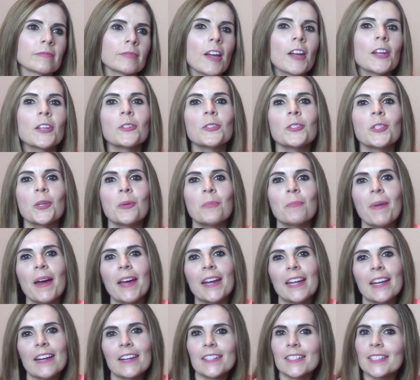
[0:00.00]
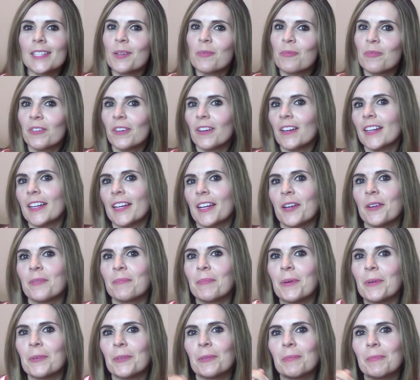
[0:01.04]
Are you Team Betty or Team Veronica?
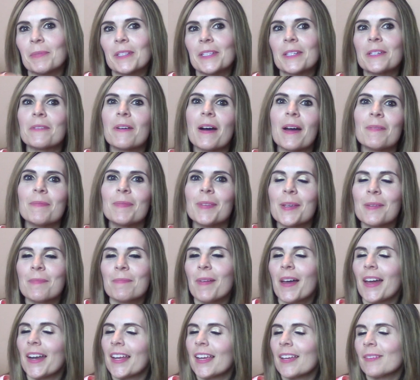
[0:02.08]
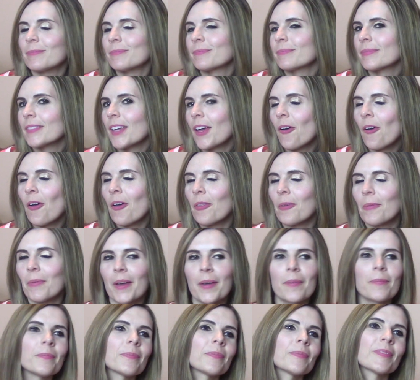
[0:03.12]
Post below. I'm Team Betty. All the
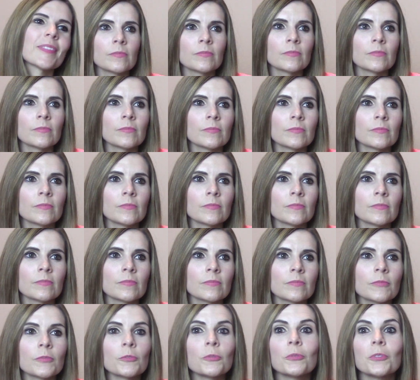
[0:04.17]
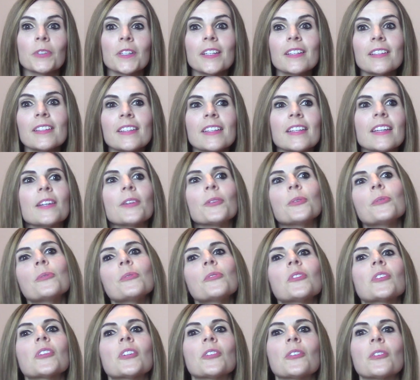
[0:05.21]
way. Would be Really? Ooh,
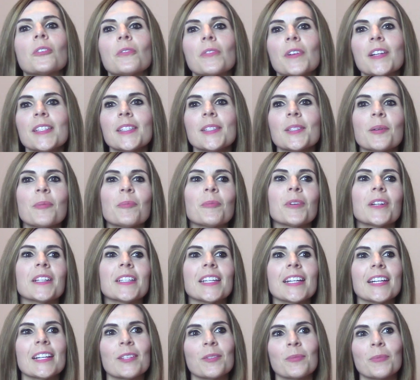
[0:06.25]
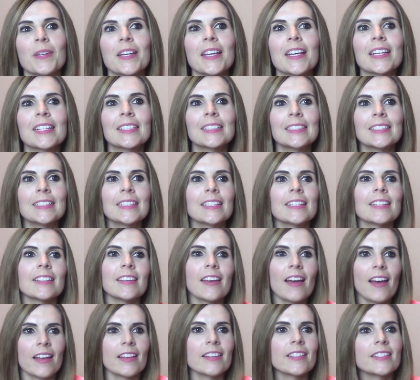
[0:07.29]
they're going to arrest someone next week.
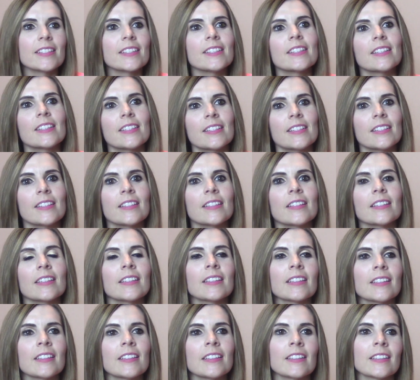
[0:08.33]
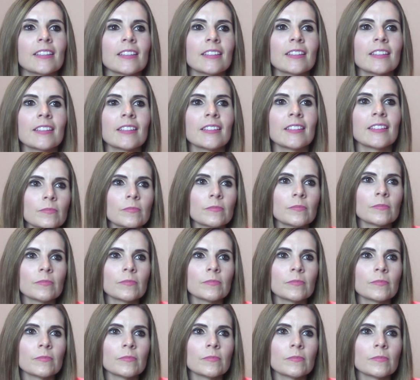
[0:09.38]
Yes. Would
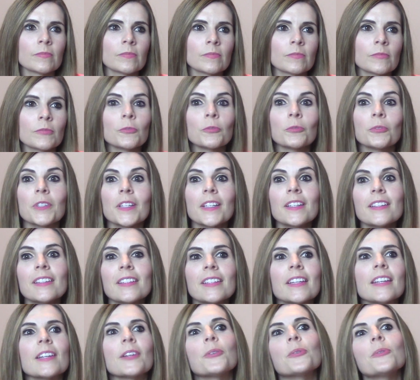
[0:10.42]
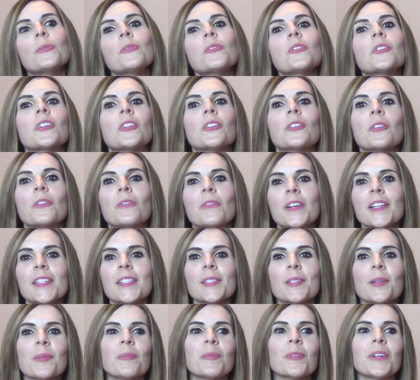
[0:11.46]
be Really? Ooh, they're going to arrest
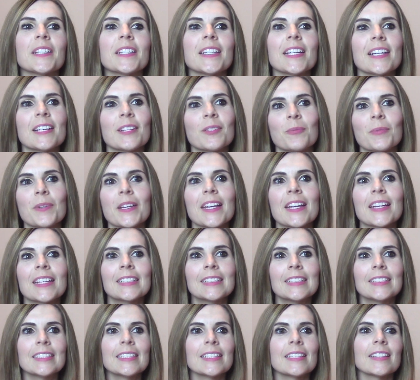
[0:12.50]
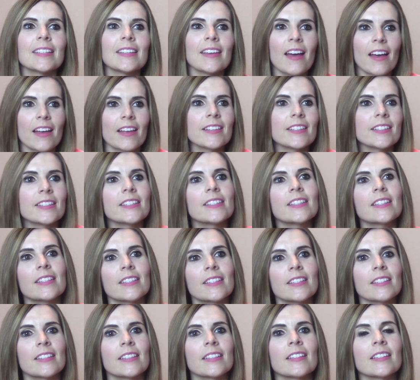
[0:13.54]
someone next week.
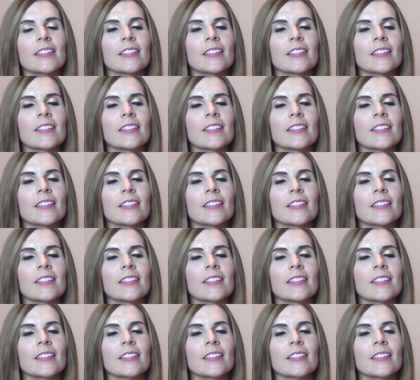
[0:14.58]
Yes.